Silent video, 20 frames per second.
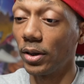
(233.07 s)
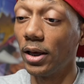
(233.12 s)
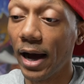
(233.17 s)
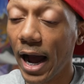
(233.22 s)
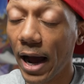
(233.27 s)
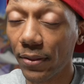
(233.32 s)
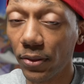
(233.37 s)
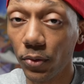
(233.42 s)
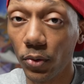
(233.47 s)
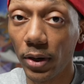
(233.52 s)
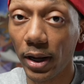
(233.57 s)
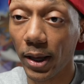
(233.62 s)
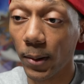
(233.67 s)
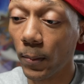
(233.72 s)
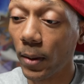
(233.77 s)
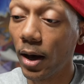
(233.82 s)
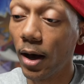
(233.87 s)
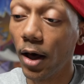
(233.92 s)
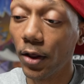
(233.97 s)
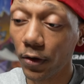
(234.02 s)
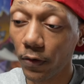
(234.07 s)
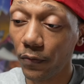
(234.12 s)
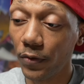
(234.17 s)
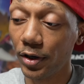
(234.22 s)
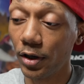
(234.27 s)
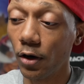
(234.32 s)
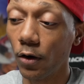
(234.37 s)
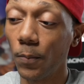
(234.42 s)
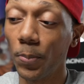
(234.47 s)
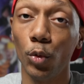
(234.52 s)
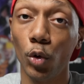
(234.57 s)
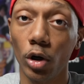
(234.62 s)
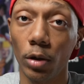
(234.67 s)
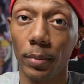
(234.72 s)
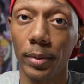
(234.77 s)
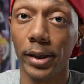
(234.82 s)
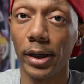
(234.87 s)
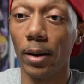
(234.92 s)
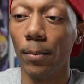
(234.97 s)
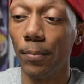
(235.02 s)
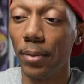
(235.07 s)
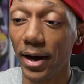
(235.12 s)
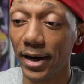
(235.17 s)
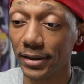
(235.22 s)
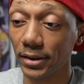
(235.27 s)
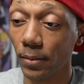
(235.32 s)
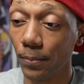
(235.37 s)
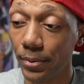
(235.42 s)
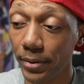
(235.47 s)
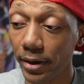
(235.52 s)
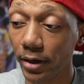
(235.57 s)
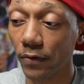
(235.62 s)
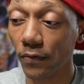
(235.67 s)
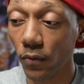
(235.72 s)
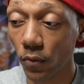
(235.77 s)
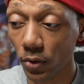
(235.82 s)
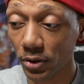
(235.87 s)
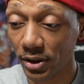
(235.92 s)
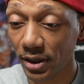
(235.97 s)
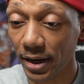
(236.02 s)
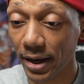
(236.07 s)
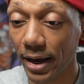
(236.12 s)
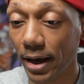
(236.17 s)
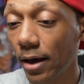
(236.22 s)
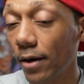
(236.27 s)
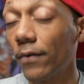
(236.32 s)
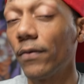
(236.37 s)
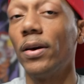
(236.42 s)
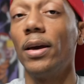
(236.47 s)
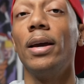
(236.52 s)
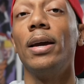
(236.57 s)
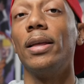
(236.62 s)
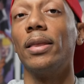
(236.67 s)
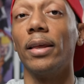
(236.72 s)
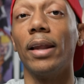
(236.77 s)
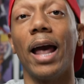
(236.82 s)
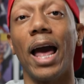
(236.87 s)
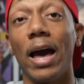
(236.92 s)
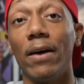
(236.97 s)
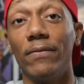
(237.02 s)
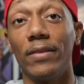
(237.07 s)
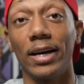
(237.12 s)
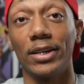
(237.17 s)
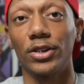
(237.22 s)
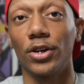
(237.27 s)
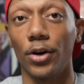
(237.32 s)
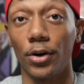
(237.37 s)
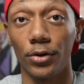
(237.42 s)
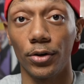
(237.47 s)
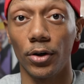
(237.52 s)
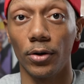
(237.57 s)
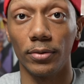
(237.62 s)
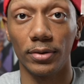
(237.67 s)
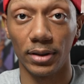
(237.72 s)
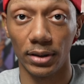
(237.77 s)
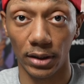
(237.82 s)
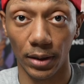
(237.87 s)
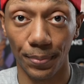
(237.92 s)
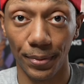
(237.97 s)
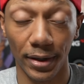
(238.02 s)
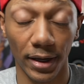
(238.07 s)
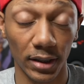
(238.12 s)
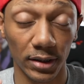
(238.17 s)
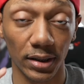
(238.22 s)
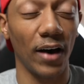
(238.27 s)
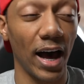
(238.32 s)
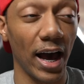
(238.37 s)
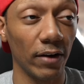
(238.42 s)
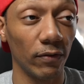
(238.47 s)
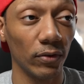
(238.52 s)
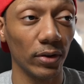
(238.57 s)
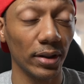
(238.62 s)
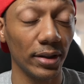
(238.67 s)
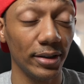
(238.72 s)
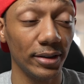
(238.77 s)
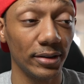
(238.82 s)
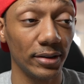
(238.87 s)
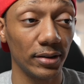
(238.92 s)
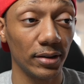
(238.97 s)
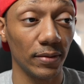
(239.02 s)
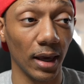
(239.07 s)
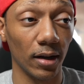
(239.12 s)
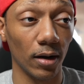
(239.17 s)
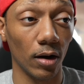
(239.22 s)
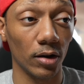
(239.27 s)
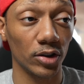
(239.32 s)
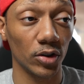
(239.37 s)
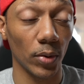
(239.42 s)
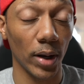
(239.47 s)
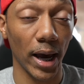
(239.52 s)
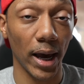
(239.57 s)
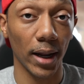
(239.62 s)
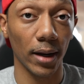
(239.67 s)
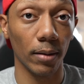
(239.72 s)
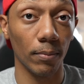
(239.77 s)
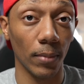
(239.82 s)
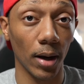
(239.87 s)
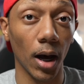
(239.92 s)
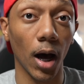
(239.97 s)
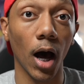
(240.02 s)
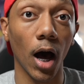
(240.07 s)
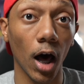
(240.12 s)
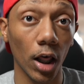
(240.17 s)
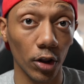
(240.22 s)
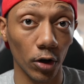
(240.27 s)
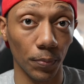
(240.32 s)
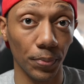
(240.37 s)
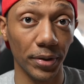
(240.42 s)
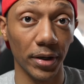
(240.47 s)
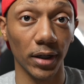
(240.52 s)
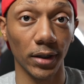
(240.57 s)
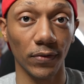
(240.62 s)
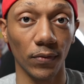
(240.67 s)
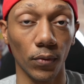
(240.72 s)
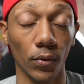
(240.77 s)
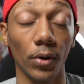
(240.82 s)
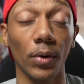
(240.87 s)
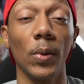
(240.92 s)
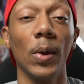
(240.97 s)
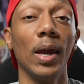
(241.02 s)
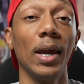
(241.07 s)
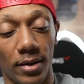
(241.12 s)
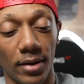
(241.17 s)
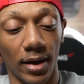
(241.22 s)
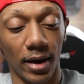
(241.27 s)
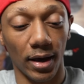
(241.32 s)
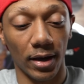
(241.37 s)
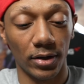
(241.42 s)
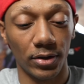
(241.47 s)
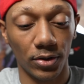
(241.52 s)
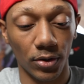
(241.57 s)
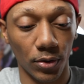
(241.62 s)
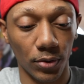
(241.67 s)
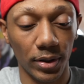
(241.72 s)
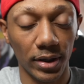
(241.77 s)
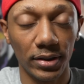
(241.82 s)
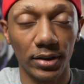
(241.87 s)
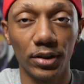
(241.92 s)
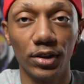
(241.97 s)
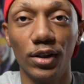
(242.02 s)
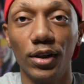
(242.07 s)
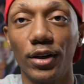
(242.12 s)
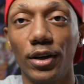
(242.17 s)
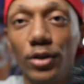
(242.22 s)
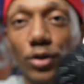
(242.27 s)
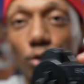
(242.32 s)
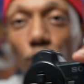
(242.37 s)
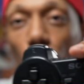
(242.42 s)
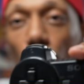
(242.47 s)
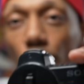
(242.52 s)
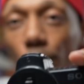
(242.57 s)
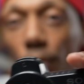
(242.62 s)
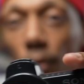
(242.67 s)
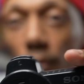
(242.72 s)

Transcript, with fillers: I have to do that in my other video. We're going to be unboxing PS4s that I have not turned on since the PS5 released, and also had my other PS4. Yeah, so this is the controller, bro.